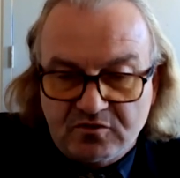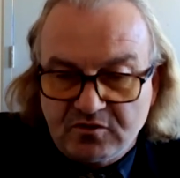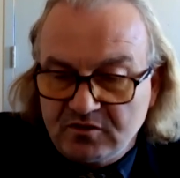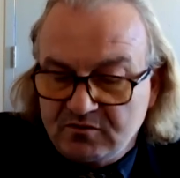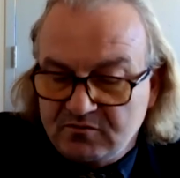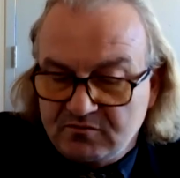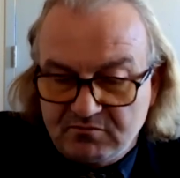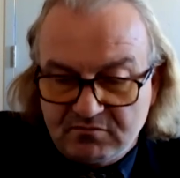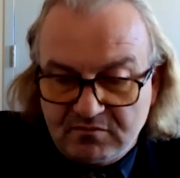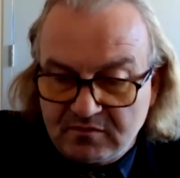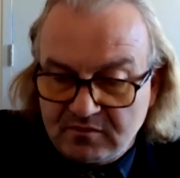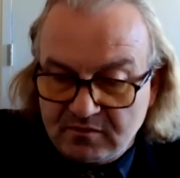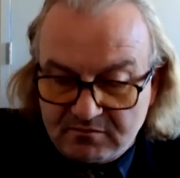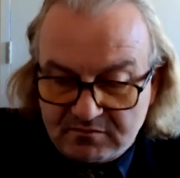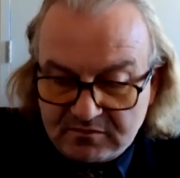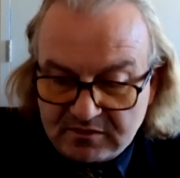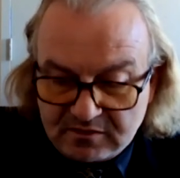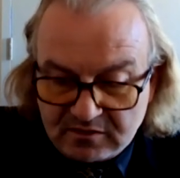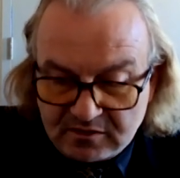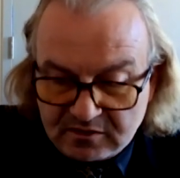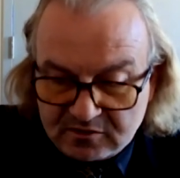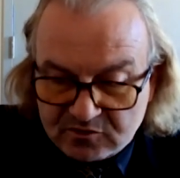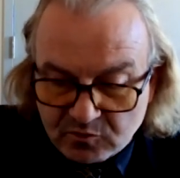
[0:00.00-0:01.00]
It,
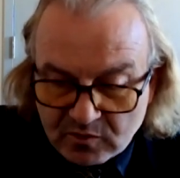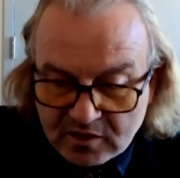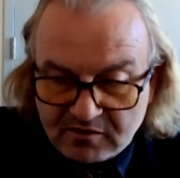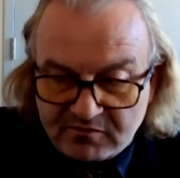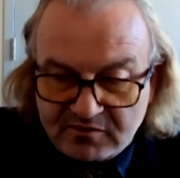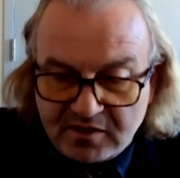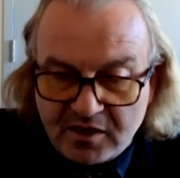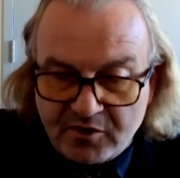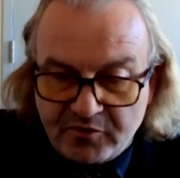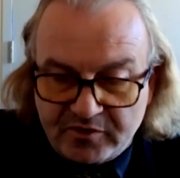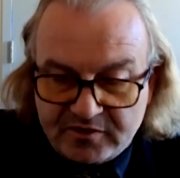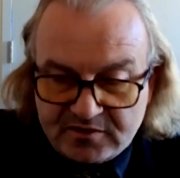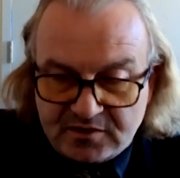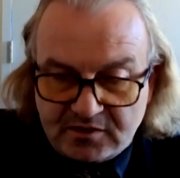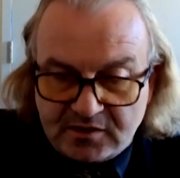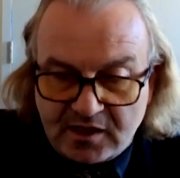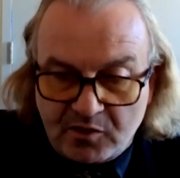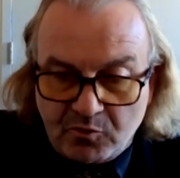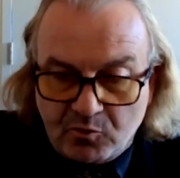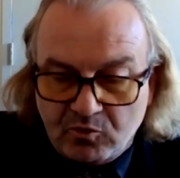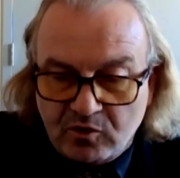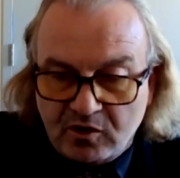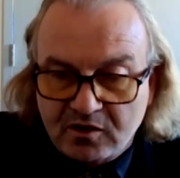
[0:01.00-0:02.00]
it's one of the areas that
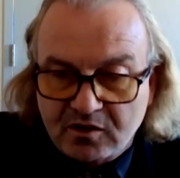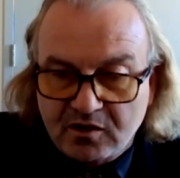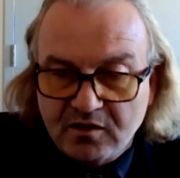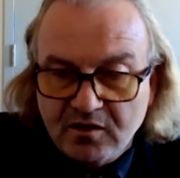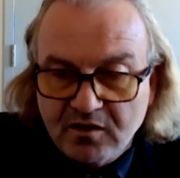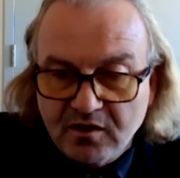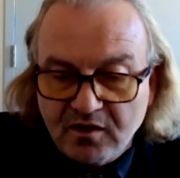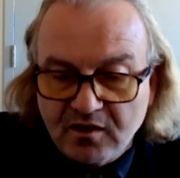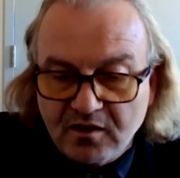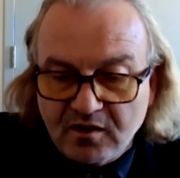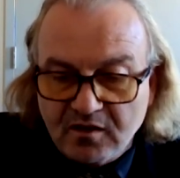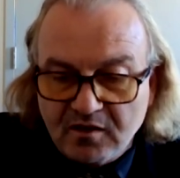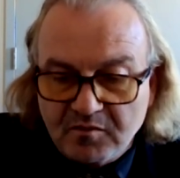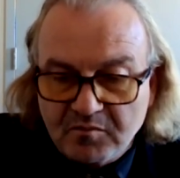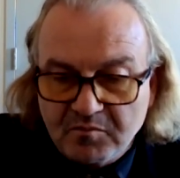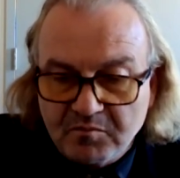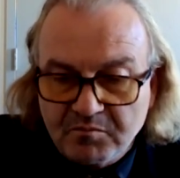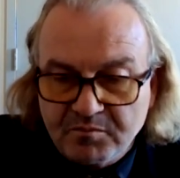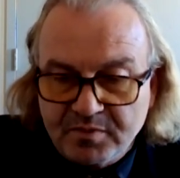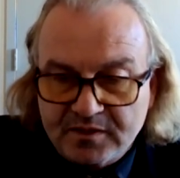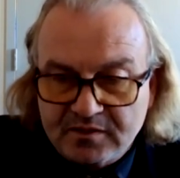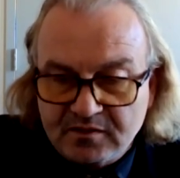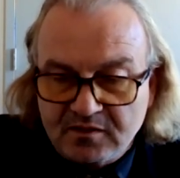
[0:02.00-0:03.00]
I work,
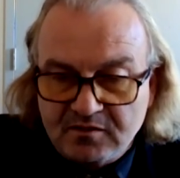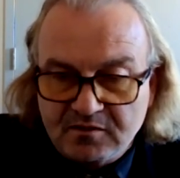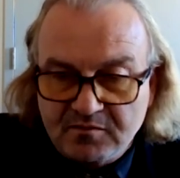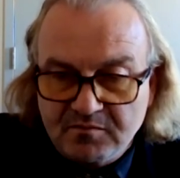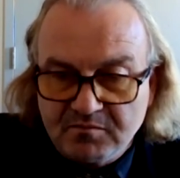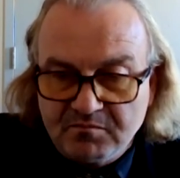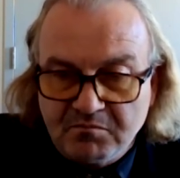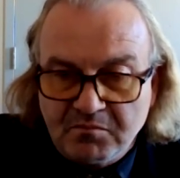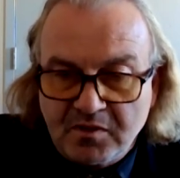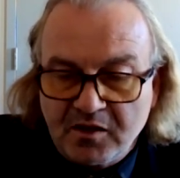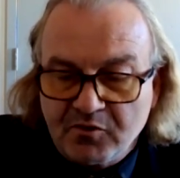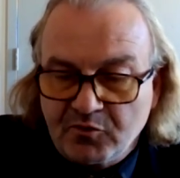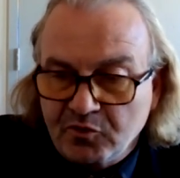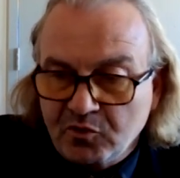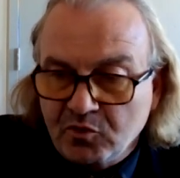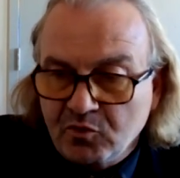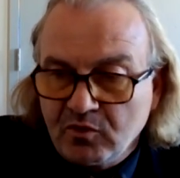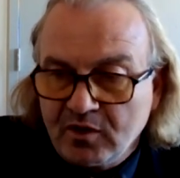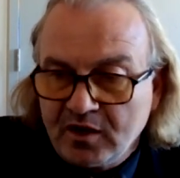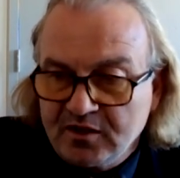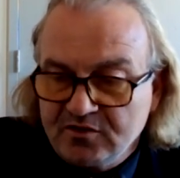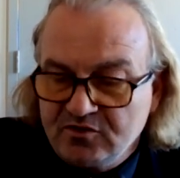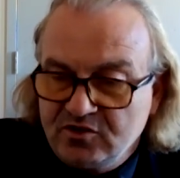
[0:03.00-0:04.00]
but it may
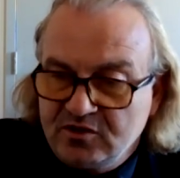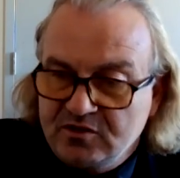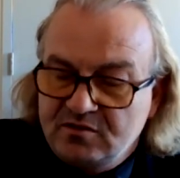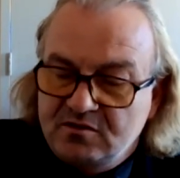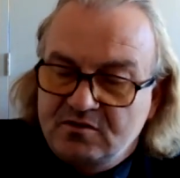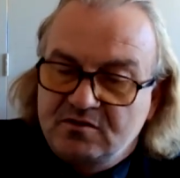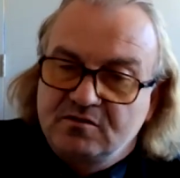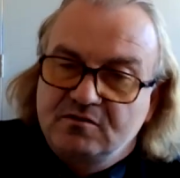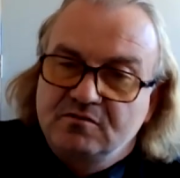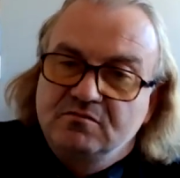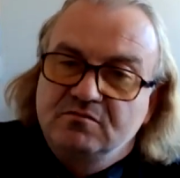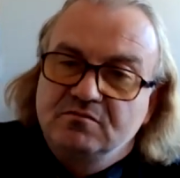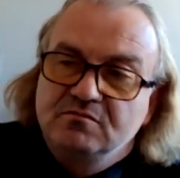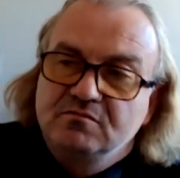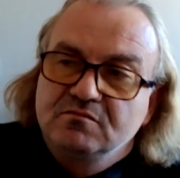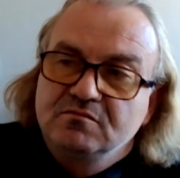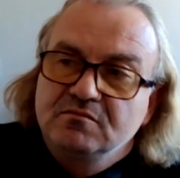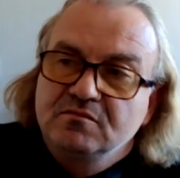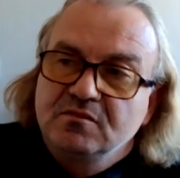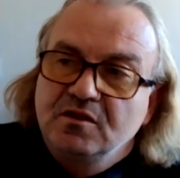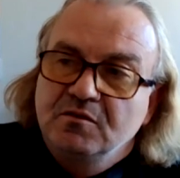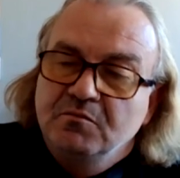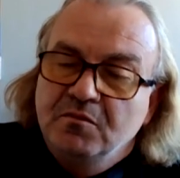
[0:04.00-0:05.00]
require just
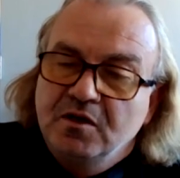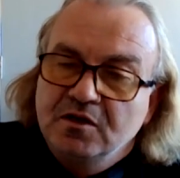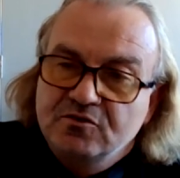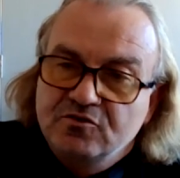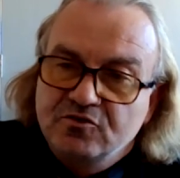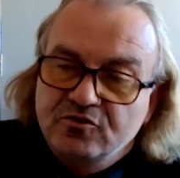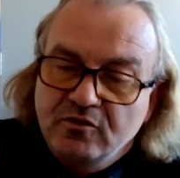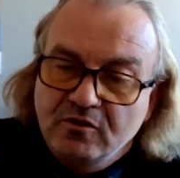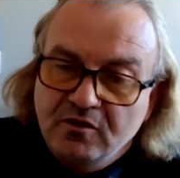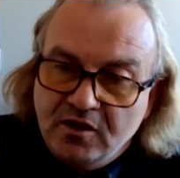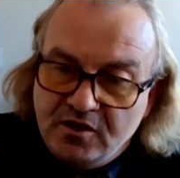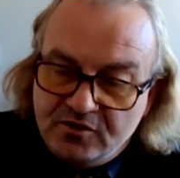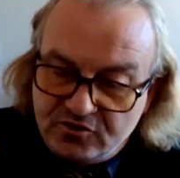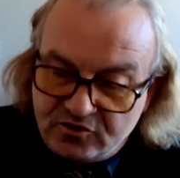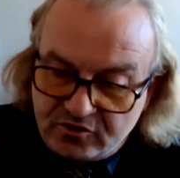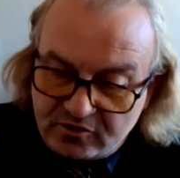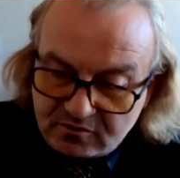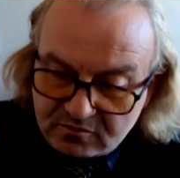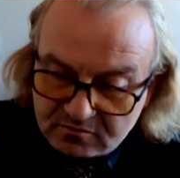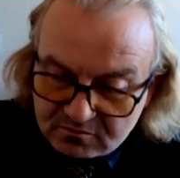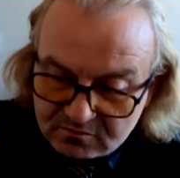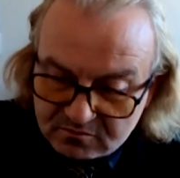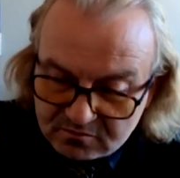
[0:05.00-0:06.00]
a much
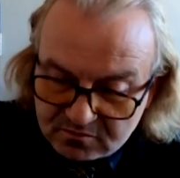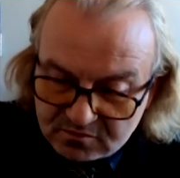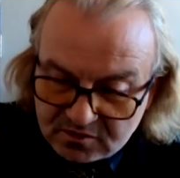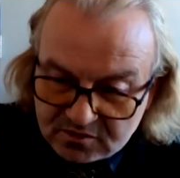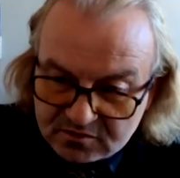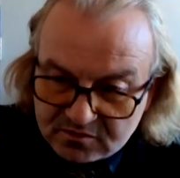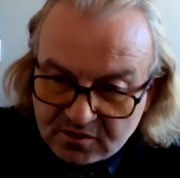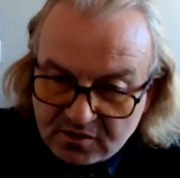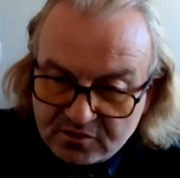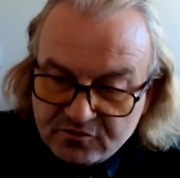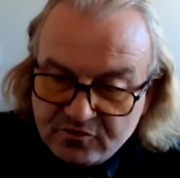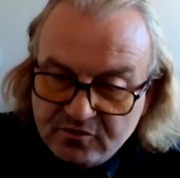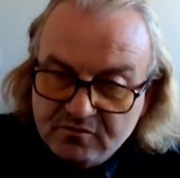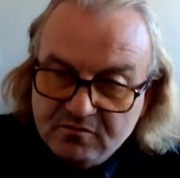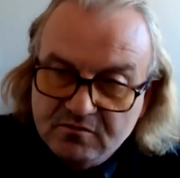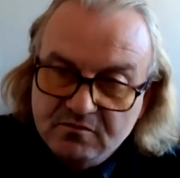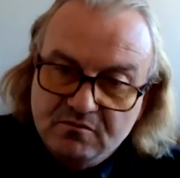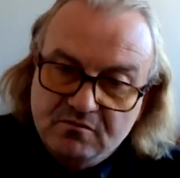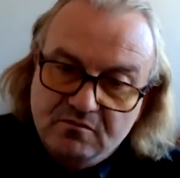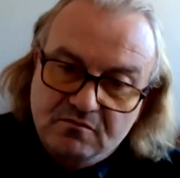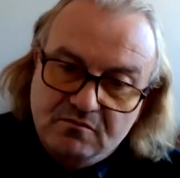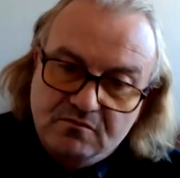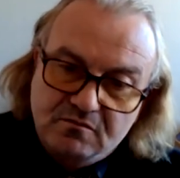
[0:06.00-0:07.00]
larger discussion.
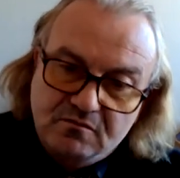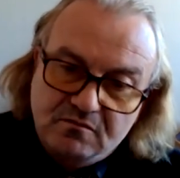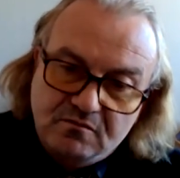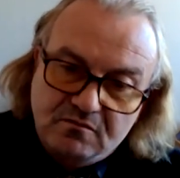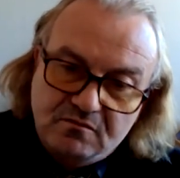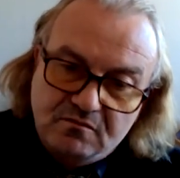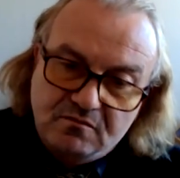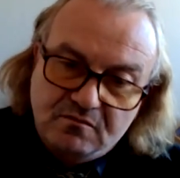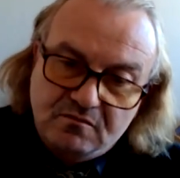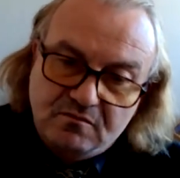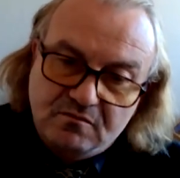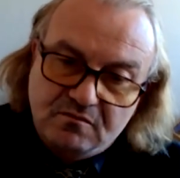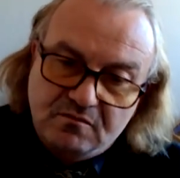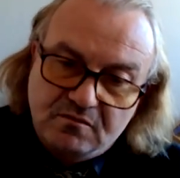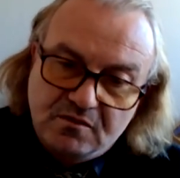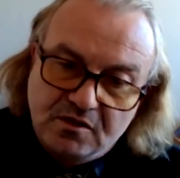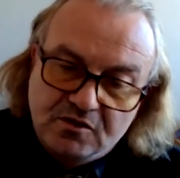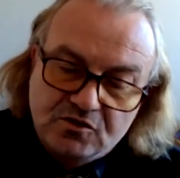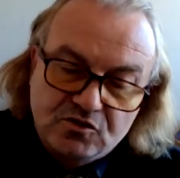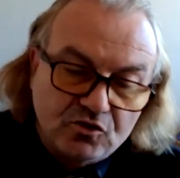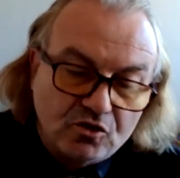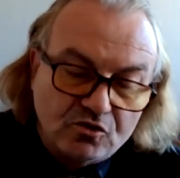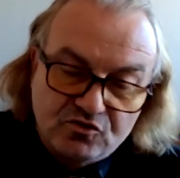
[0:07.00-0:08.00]

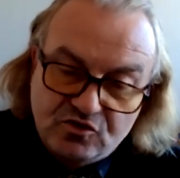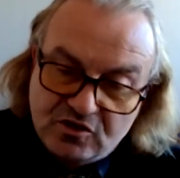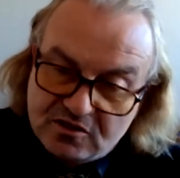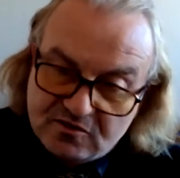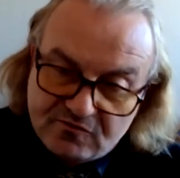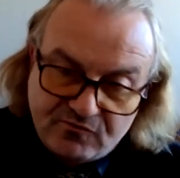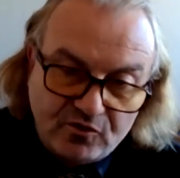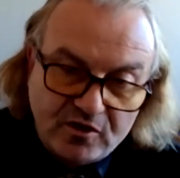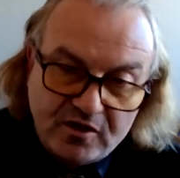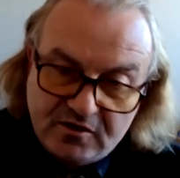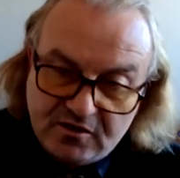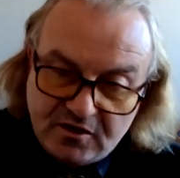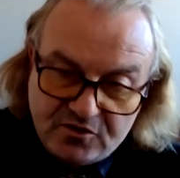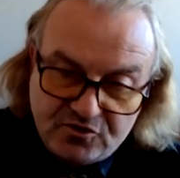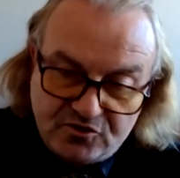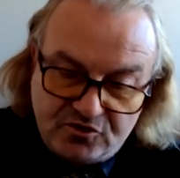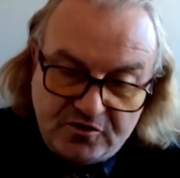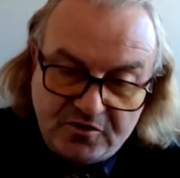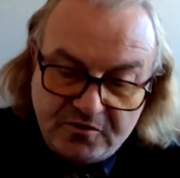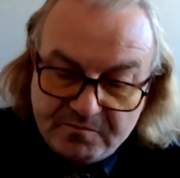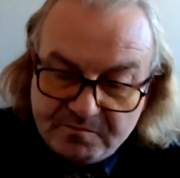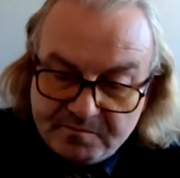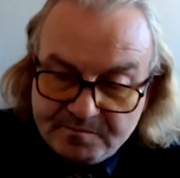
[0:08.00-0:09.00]
It's not just for
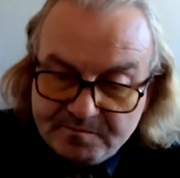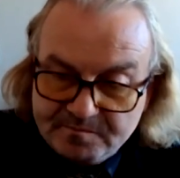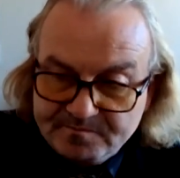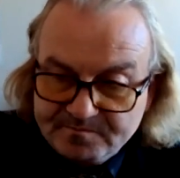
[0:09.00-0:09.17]
ADHD.